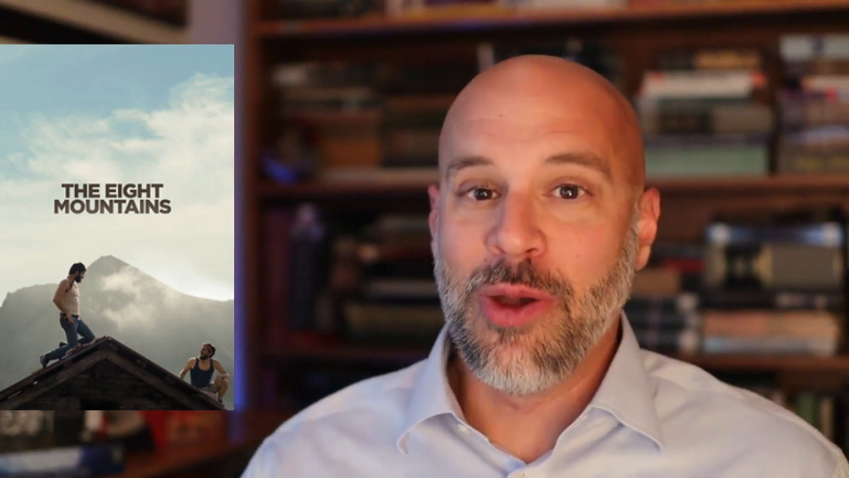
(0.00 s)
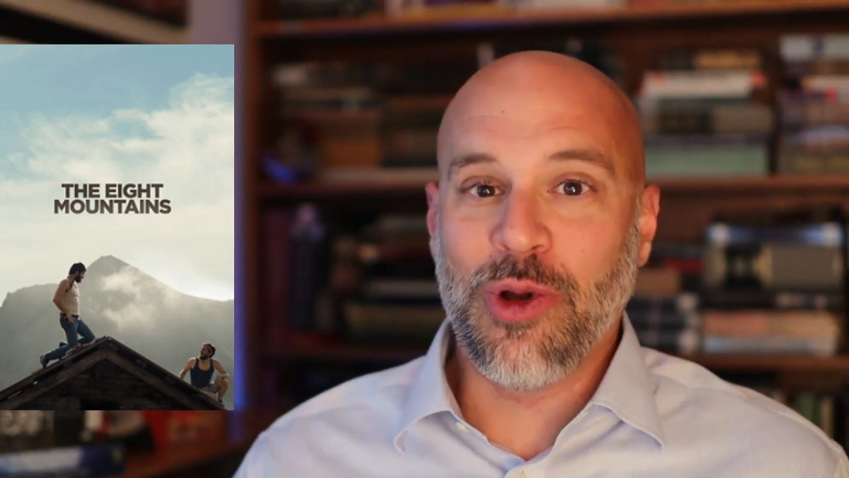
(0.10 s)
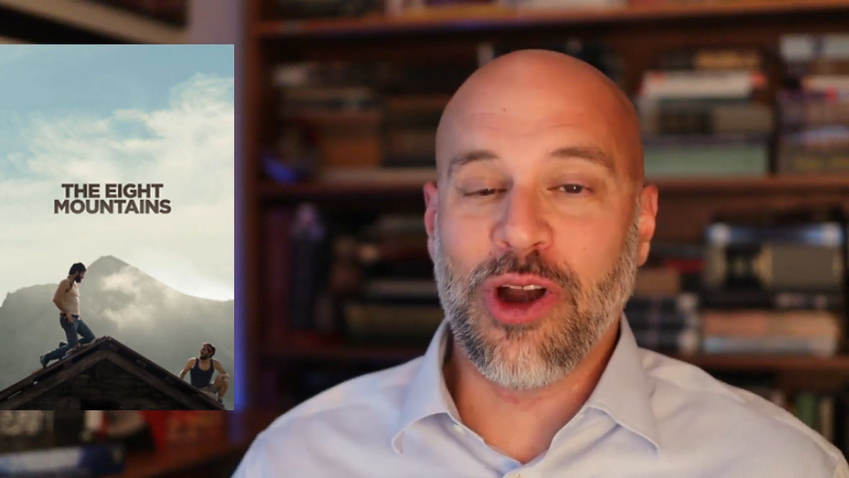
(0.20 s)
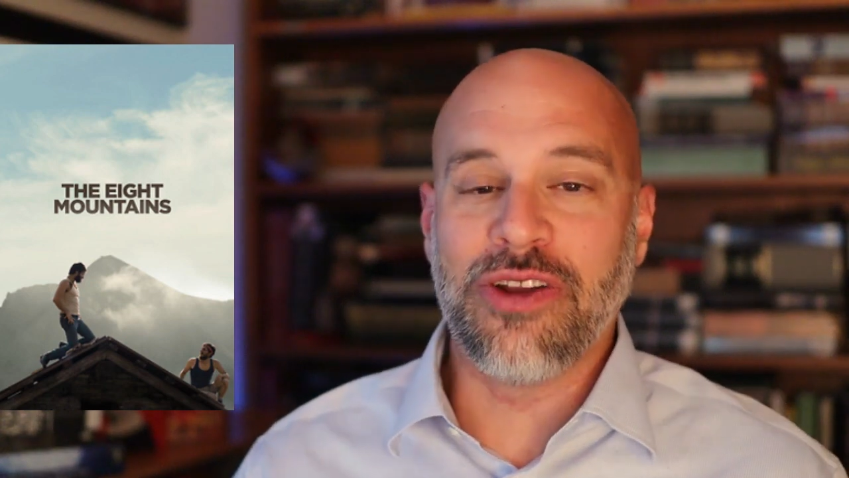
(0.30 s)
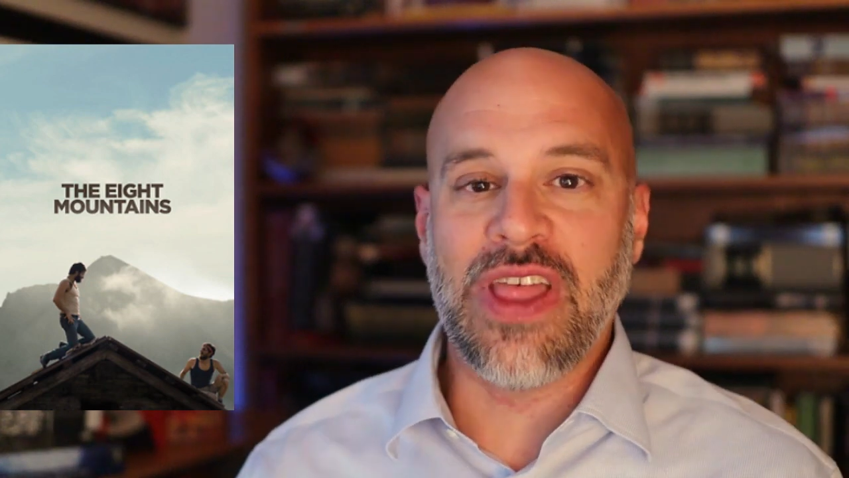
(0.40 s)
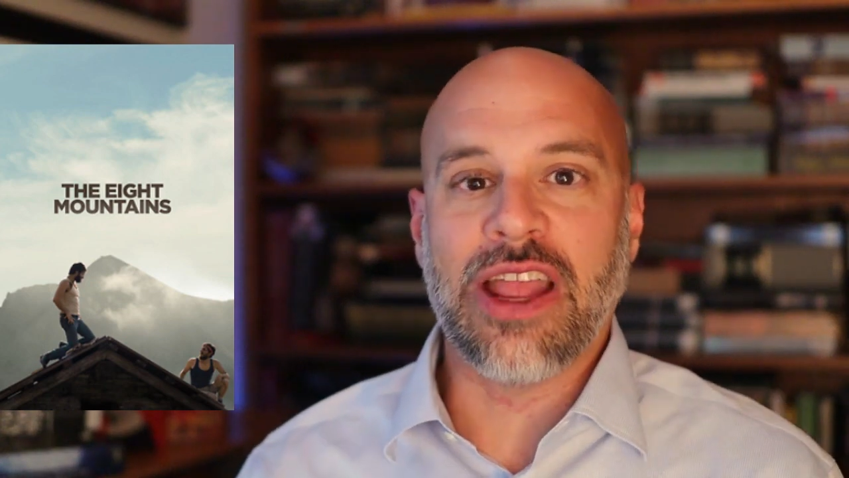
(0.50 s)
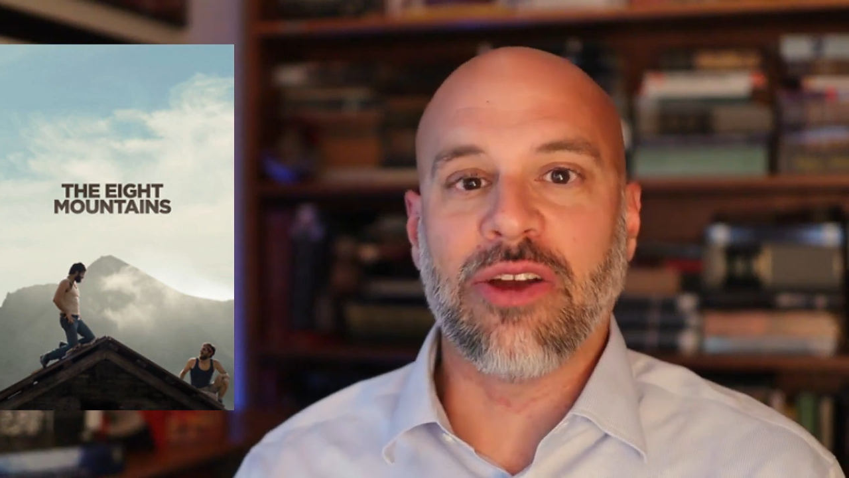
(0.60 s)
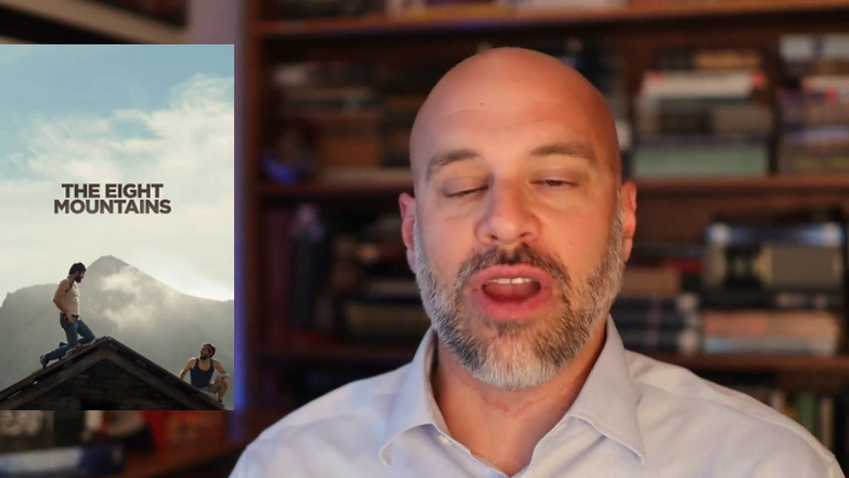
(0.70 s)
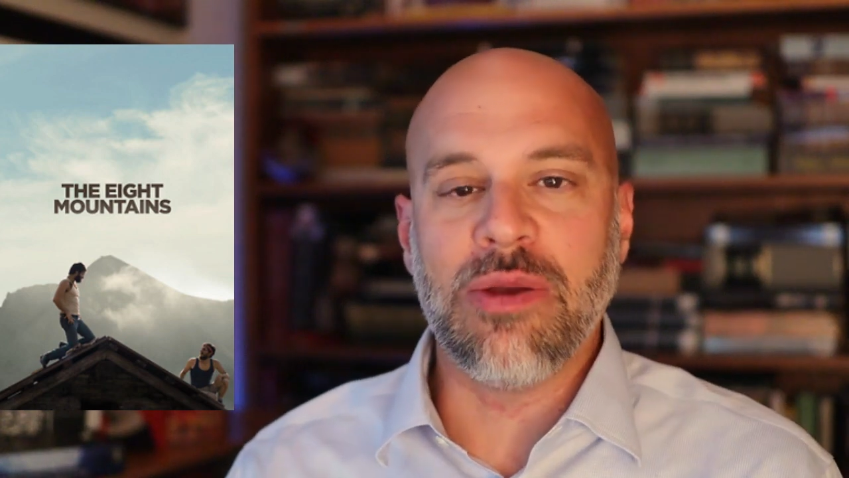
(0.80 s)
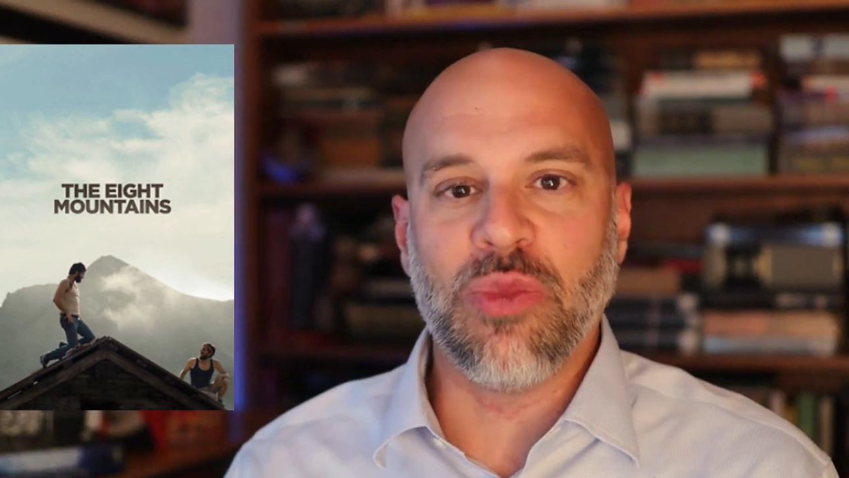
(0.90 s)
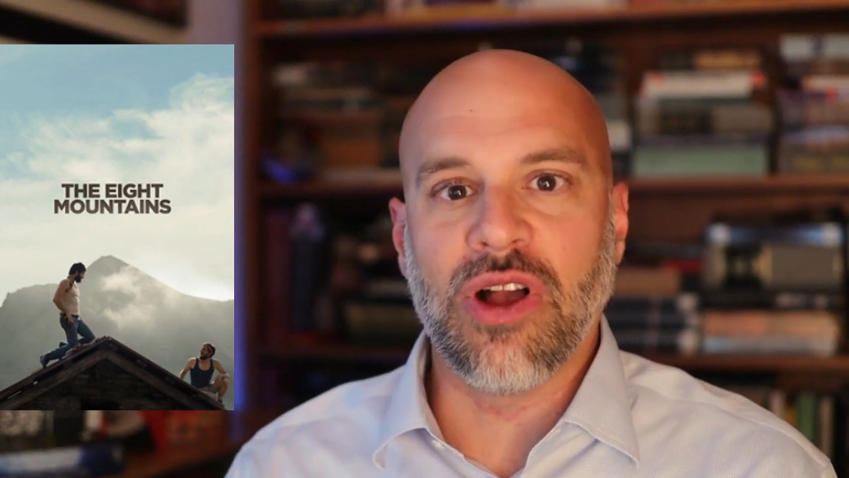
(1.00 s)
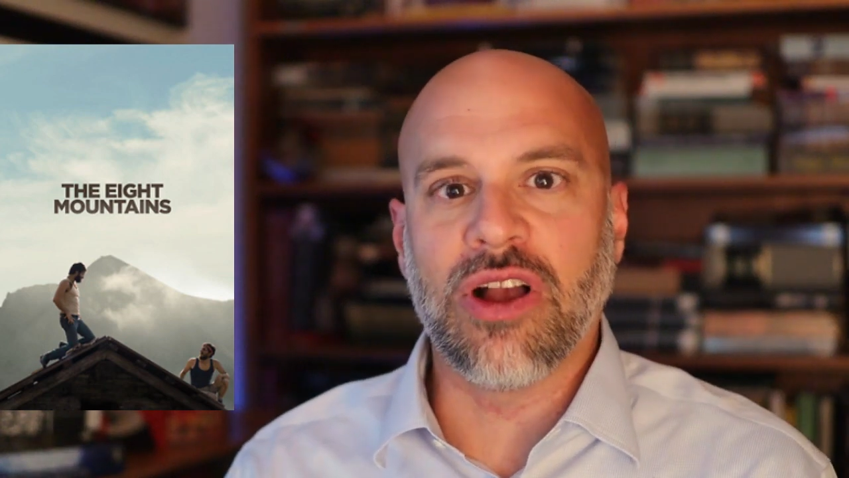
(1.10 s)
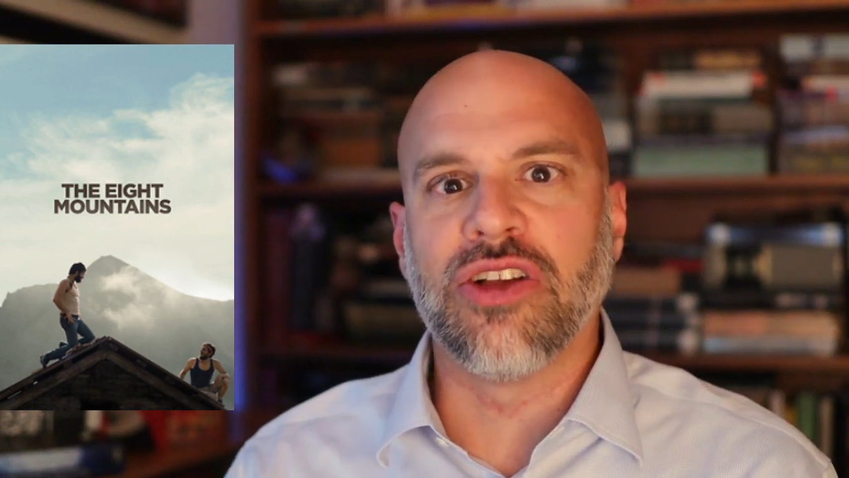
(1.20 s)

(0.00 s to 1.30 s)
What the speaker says: part of that great book.